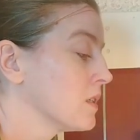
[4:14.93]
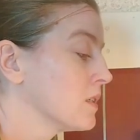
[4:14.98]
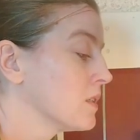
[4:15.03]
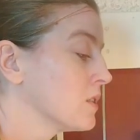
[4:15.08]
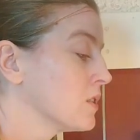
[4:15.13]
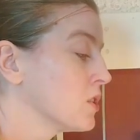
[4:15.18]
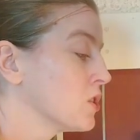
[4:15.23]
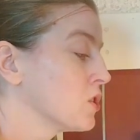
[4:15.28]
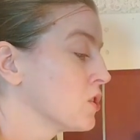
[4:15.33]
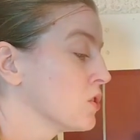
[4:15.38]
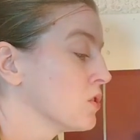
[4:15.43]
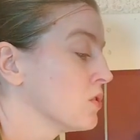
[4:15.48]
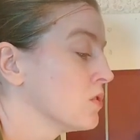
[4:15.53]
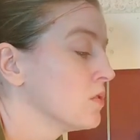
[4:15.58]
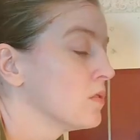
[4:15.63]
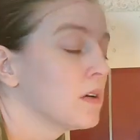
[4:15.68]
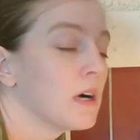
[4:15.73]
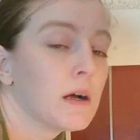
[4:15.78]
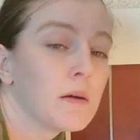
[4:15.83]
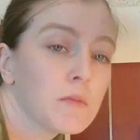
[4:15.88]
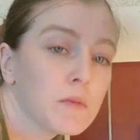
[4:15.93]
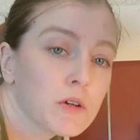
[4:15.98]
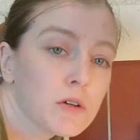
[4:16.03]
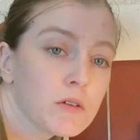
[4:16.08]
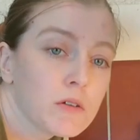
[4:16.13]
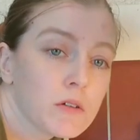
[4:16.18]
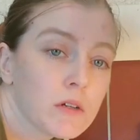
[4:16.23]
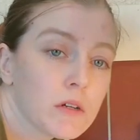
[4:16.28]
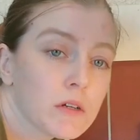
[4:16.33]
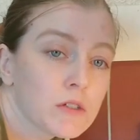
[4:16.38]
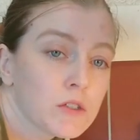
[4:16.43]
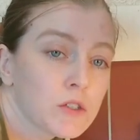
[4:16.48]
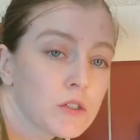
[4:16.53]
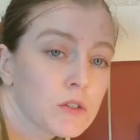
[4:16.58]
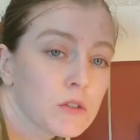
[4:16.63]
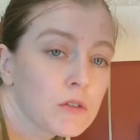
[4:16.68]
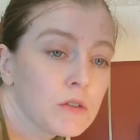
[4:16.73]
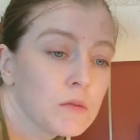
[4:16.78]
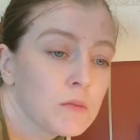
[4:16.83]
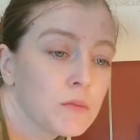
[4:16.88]
So I'm going
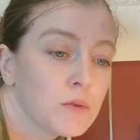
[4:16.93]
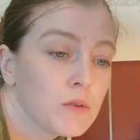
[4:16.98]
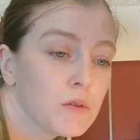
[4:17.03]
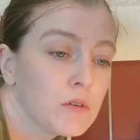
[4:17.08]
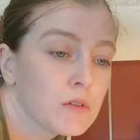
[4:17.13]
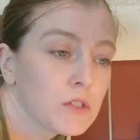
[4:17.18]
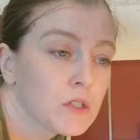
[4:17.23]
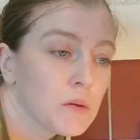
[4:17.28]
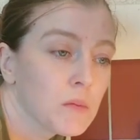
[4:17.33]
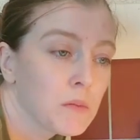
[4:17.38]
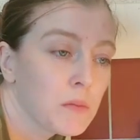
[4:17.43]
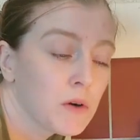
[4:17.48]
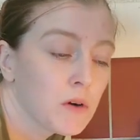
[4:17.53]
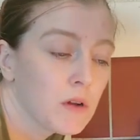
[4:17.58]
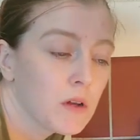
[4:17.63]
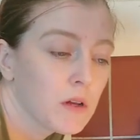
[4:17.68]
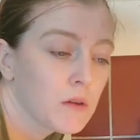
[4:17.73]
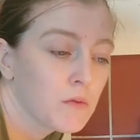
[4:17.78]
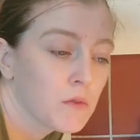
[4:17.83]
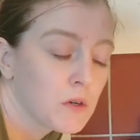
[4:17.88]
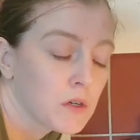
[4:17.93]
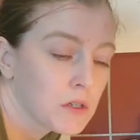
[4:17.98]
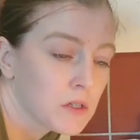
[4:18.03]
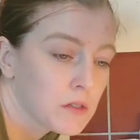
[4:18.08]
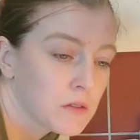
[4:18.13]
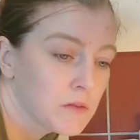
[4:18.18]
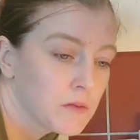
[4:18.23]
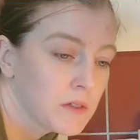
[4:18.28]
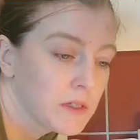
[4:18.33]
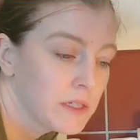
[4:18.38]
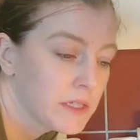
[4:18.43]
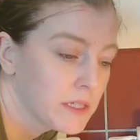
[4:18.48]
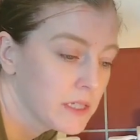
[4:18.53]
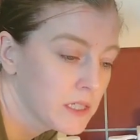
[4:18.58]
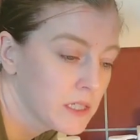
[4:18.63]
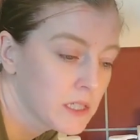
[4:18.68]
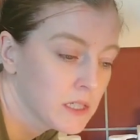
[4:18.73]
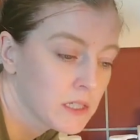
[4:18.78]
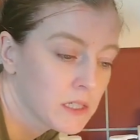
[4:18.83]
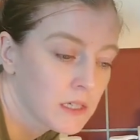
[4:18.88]
to pour some boiling water over
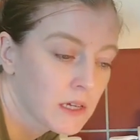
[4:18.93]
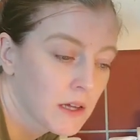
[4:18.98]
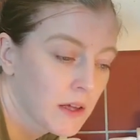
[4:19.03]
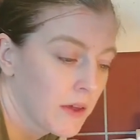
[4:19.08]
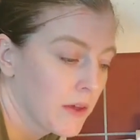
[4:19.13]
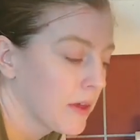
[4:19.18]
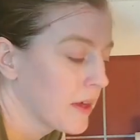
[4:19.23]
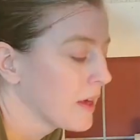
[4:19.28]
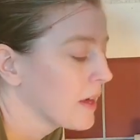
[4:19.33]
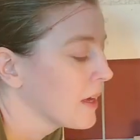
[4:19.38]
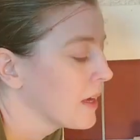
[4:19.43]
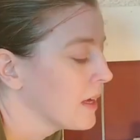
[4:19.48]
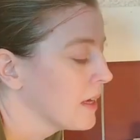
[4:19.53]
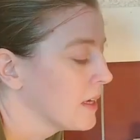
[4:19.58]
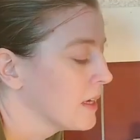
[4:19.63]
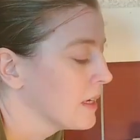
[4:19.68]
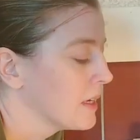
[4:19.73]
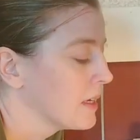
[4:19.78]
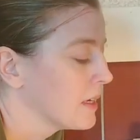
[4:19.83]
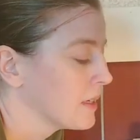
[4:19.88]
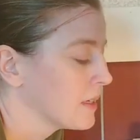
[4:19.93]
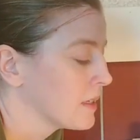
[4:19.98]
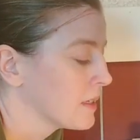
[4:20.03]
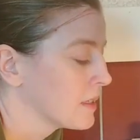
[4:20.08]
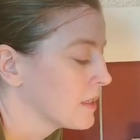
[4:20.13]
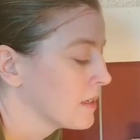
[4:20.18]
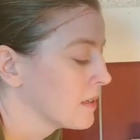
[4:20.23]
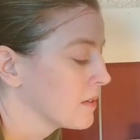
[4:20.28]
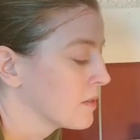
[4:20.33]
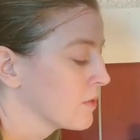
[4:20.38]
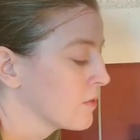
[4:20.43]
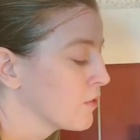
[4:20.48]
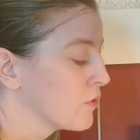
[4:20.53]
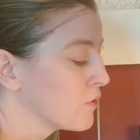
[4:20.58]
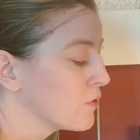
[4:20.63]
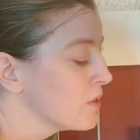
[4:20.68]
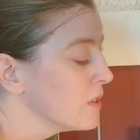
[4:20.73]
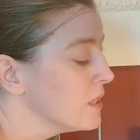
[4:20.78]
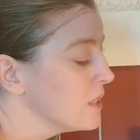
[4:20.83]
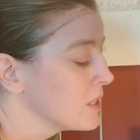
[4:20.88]
this and then
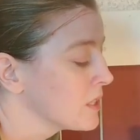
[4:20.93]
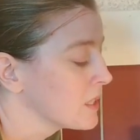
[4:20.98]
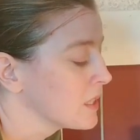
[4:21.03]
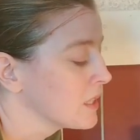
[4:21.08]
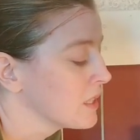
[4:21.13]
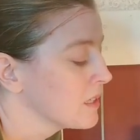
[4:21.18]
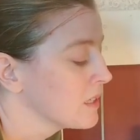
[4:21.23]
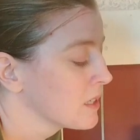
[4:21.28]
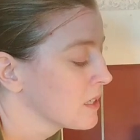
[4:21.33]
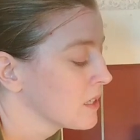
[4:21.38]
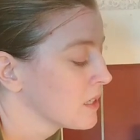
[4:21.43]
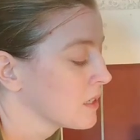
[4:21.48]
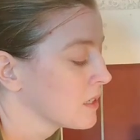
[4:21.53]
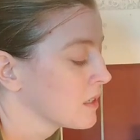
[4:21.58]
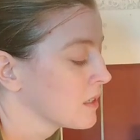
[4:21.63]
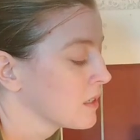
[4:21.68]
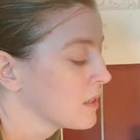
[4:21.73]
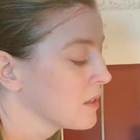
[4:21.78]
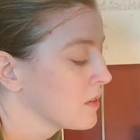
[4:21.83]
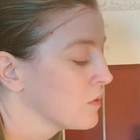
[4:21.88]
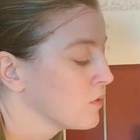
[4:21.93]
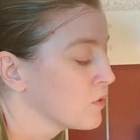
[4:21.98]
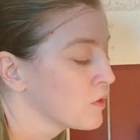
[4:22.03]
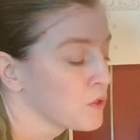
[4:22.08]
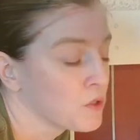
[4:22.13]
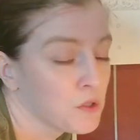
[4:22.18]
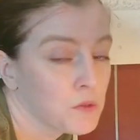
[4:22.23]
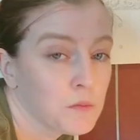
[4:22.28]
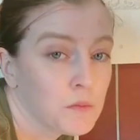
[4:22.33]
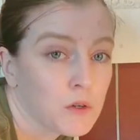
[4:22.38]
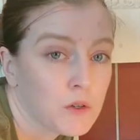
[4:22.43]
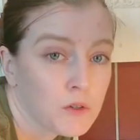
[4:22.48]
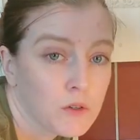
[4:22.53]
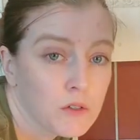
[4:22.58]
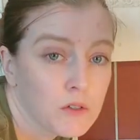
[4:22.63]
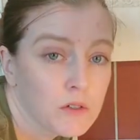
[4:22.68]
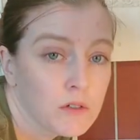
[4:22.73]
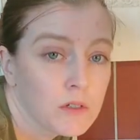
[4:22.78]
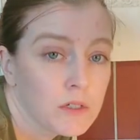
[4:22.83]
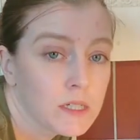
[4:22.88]
freeze it for
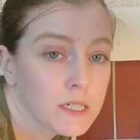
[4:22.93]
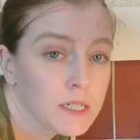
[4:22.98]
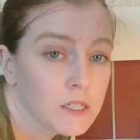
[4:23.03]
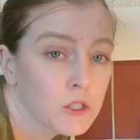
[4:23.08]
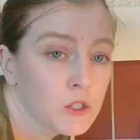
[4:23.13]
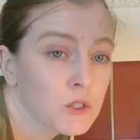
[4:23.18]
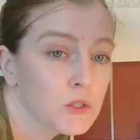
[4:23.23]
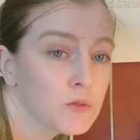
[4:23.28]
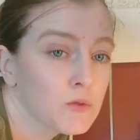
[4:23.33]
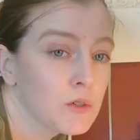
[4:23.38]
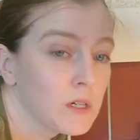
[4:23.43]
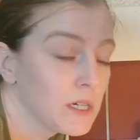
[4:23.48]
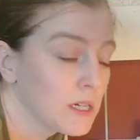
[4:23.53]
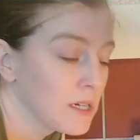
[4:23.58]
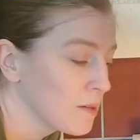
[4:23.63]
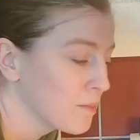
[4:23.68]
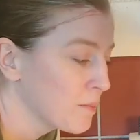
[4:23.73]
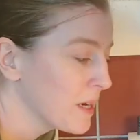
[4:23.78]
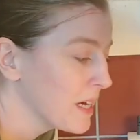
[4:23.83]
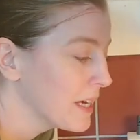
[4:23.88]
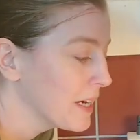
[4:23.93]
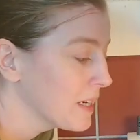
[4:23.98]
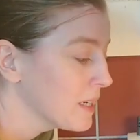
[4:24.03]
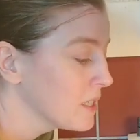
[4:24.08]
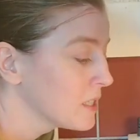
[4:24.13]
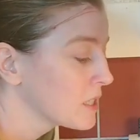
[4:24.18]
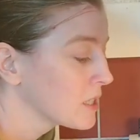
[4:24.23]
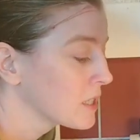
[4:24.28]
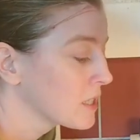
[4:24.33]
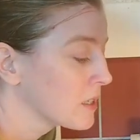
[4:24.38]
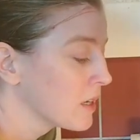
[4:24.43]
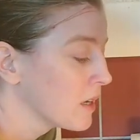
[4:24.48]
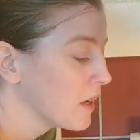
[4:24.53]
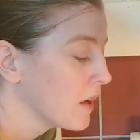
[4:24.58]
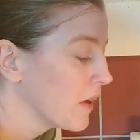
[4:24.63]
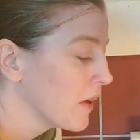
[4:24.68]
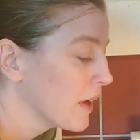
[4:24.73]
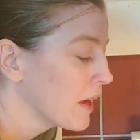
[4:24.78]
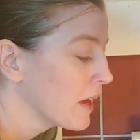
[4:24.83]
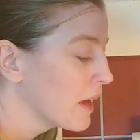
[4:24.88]
tomorrow in 2 little packs,
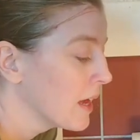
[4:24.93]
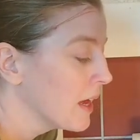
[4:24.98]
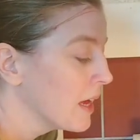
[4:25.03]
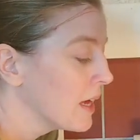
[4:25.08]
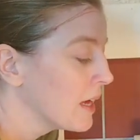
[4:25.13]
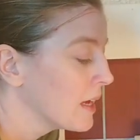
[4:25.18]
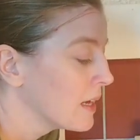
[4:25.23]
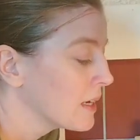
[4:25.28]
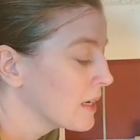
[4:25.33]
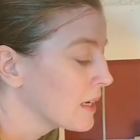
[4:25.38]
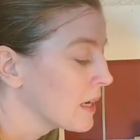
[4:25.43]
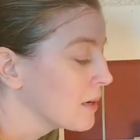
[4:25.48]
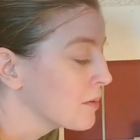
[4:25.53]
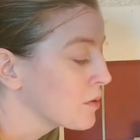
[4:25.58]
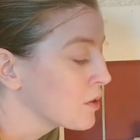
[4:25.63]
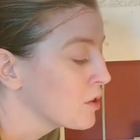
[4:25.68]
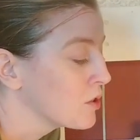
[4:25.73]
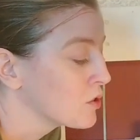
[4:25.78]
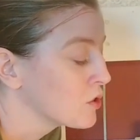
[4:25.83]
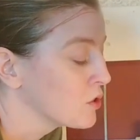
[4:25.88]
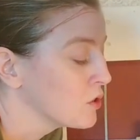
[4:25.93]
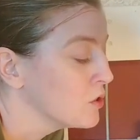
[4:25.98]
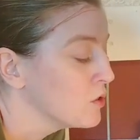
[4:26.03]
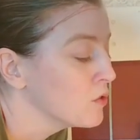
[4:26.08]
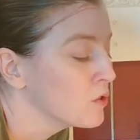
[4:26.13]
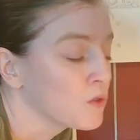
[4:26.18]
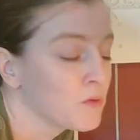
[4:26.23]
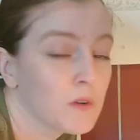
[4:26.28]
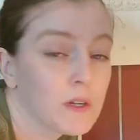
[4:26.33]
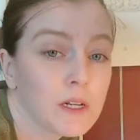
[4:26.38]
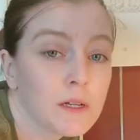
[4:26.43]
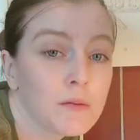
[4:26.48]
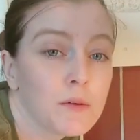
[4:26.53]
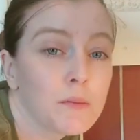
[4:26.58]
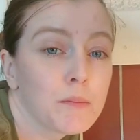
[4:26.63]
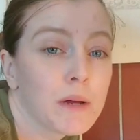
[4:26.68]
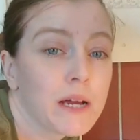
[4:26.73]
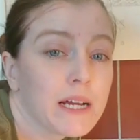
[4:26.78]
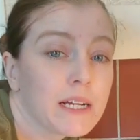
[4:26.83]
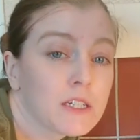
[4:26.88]
and I'm going to use one of the
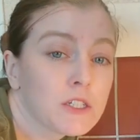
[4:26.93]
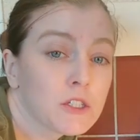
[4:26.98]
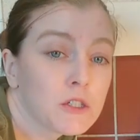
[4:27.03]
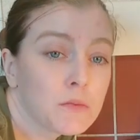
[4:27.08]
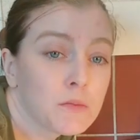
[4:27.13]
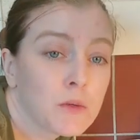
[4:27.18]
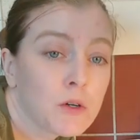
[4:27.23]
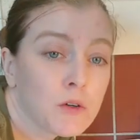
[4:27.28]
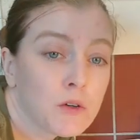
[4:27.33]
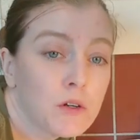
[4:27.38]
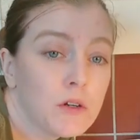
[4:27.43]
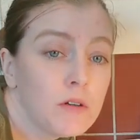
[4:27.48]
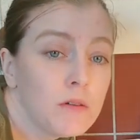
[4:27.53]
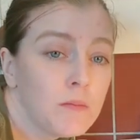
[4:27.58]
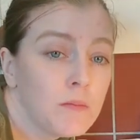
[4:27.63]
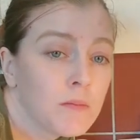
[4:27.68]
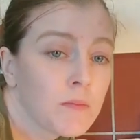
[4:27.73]
packs tomorrow.